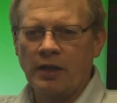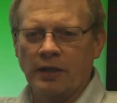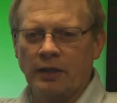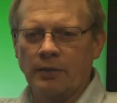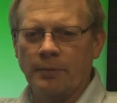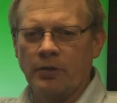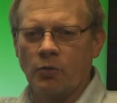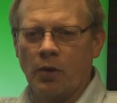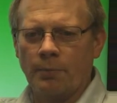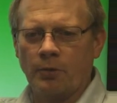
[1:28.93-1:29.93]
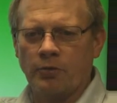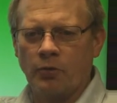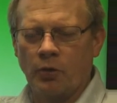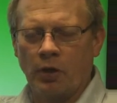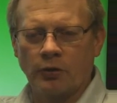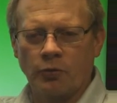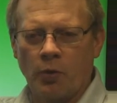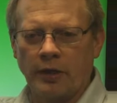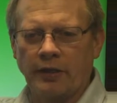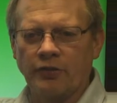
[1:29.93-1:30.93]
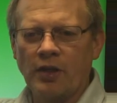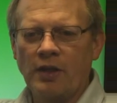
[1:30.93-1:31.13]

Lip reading: in the mid to upper 20s.